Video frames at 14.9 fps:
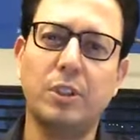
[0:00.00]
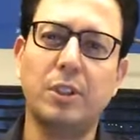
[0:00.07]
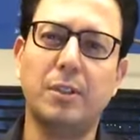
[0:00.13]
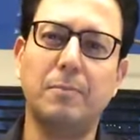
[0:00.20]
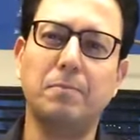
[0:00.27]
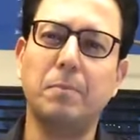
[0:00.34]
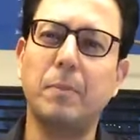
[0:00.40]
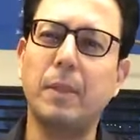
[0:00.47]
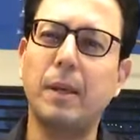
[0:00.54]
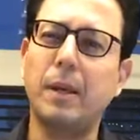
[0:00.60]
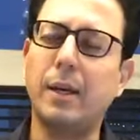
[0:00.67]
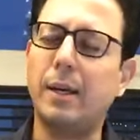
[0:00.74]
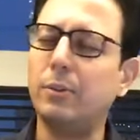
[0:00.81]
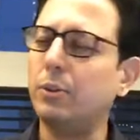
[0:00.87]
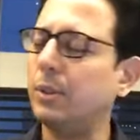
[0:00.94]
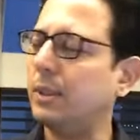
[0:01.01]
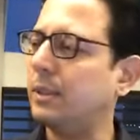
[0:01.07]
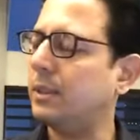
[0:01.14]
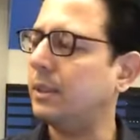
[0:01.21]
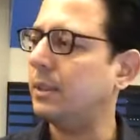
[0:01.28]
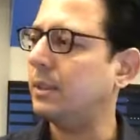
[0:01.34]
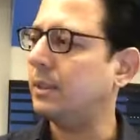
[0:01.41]
uh, how should I
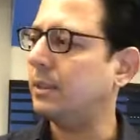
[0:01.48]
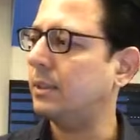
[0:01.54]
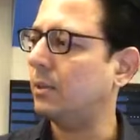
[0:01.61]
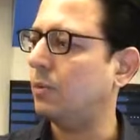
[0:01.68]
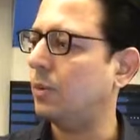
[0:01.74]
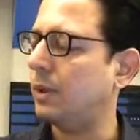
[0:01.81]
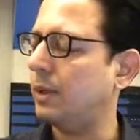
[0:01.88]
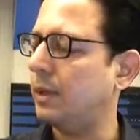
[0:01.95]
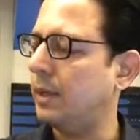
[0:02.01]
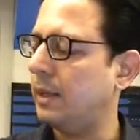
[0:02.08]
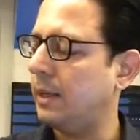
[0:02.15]
say this uh, word?